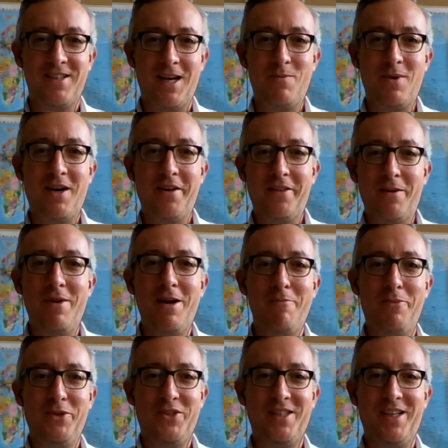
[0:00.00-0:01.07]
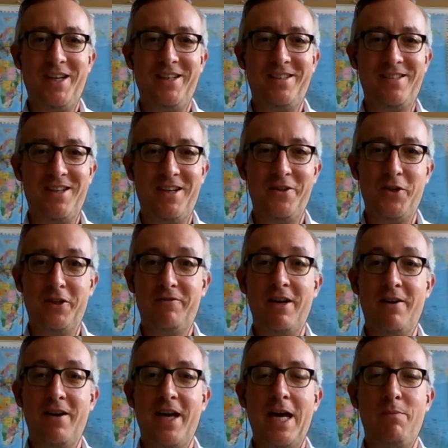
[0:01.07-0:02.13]
other member states are not very
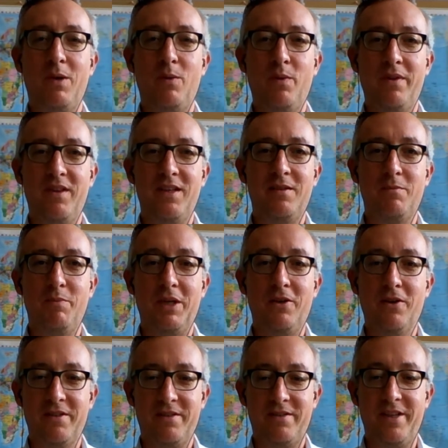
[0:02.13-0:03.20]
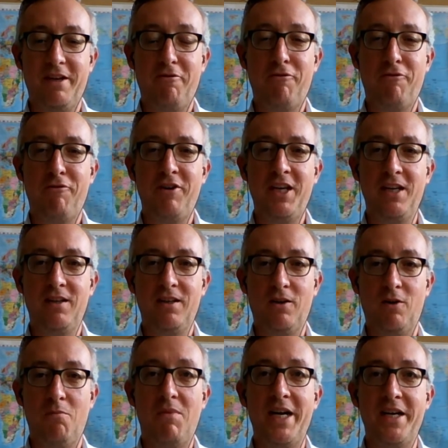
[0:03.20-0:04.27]
happy with it because they feel or
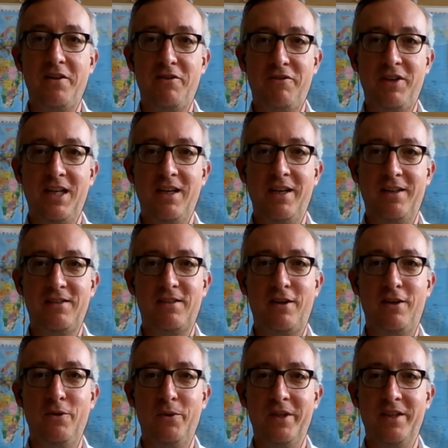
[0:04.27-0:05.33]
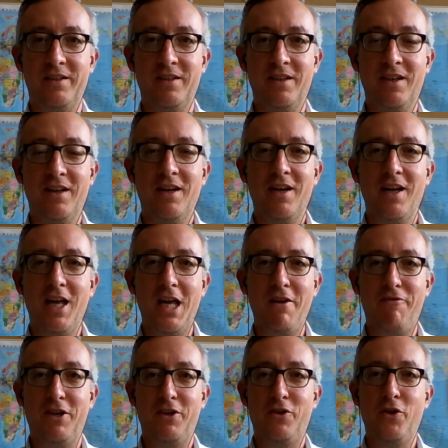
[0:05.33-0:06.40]
might feel excluded. If
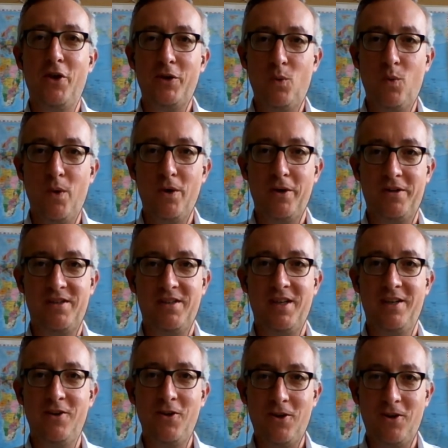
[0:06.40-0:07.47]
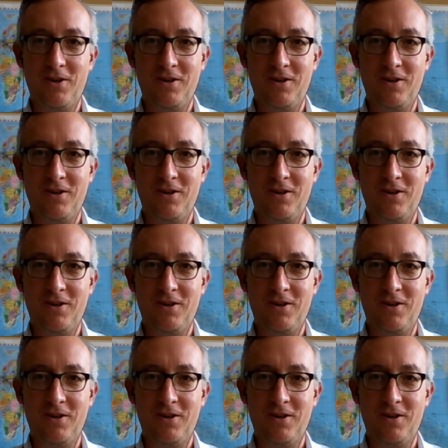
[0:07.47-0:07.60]
it not works at all,